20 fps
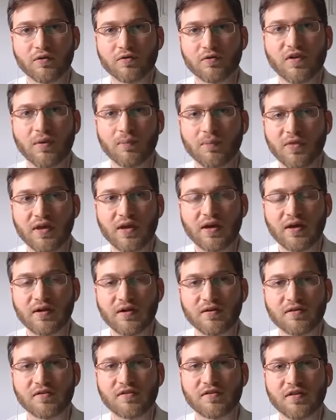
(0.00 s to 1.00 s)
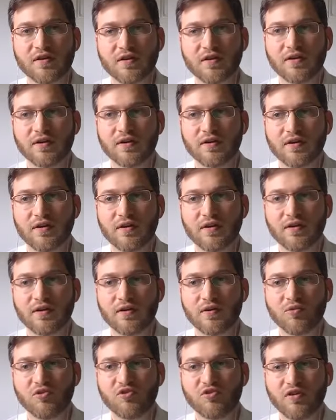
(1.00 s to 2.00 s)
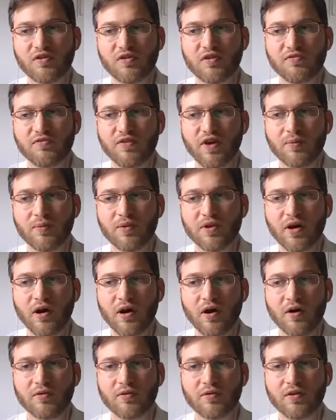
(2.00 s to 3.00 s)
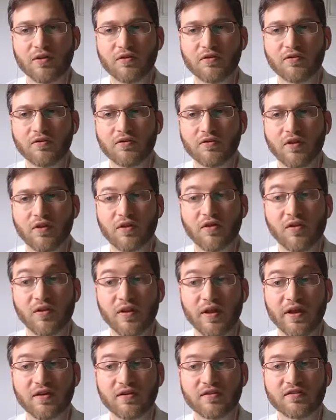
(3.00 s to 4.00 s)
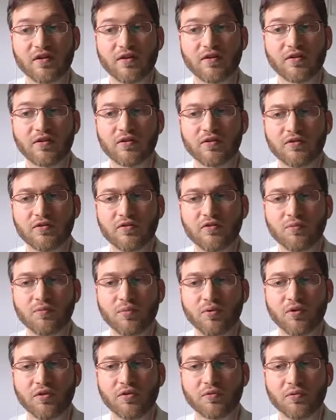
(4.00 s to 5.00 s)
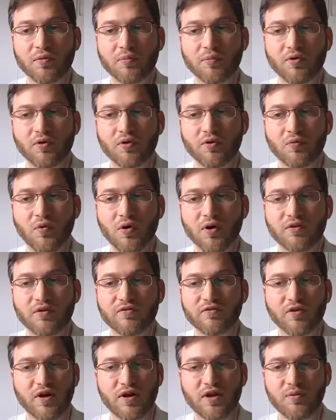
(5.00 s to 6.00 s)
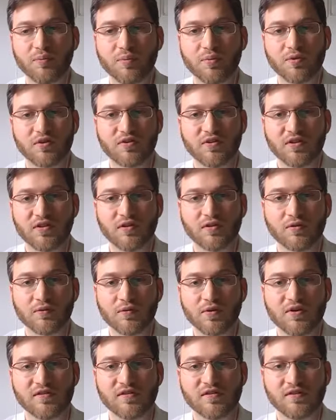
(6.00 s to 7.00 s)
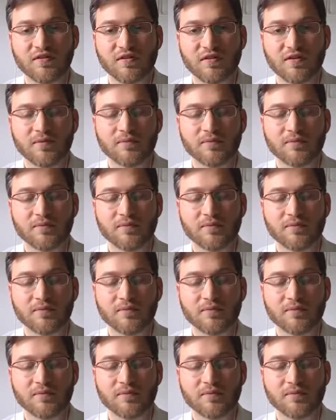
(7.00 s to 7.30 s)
or something else in the Magento family, other than the latest, other than 2.3.1, for any particular reason?